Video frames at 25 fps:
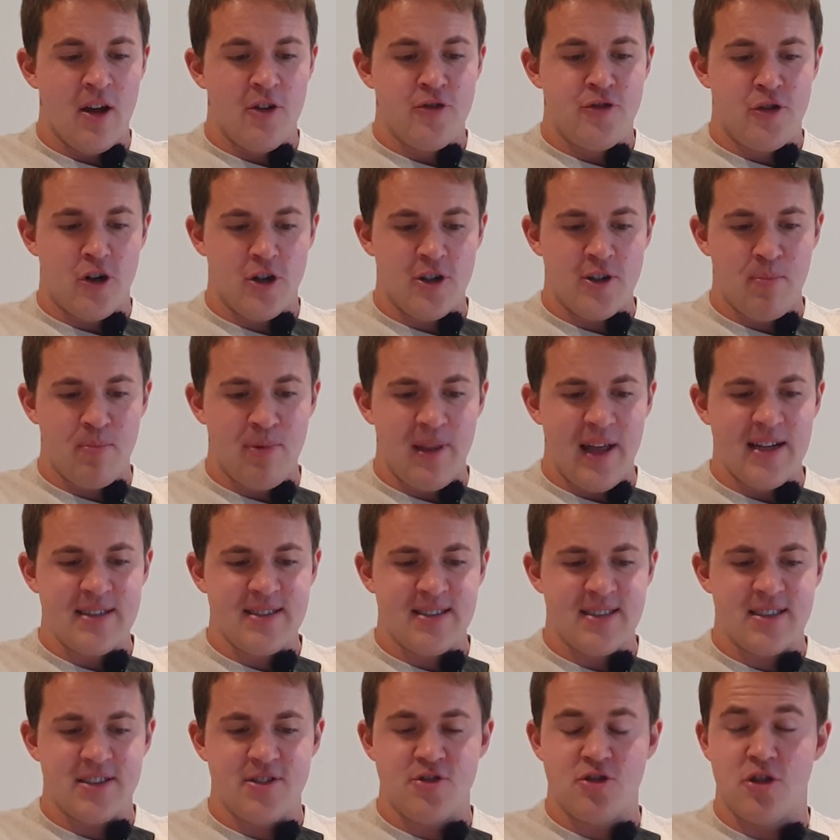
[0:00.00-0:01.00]
Third
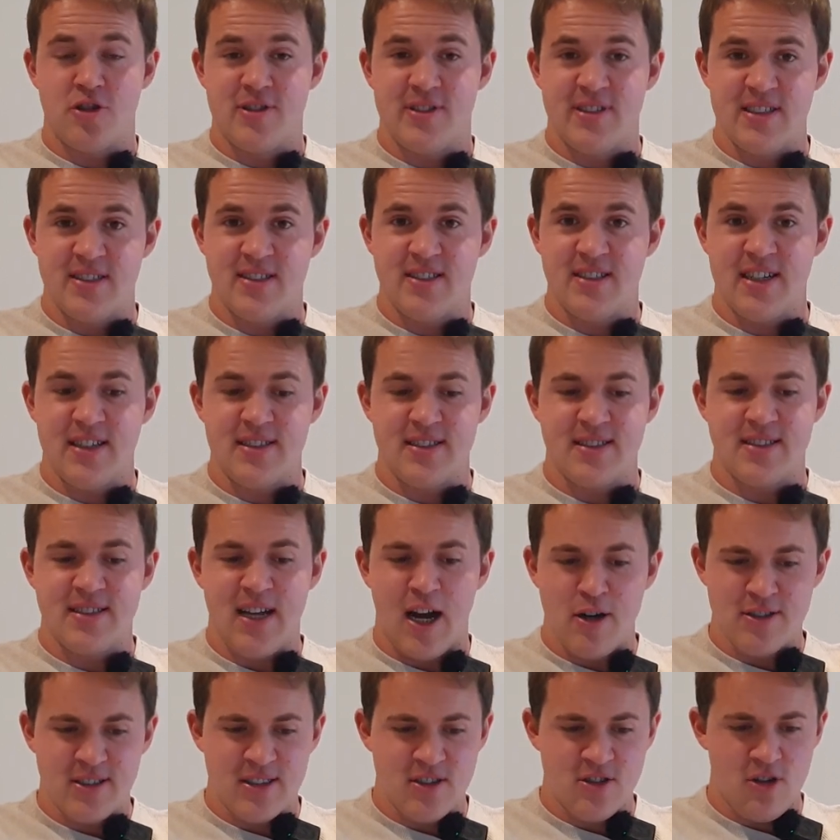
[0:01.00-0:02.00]
place,
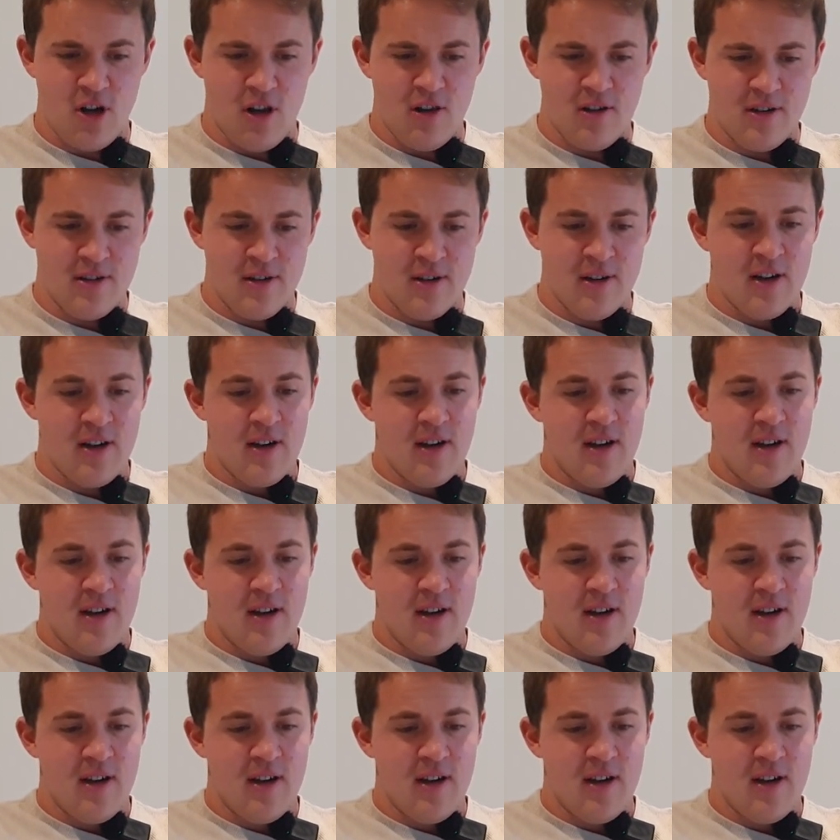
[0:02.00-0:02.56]
$36,000.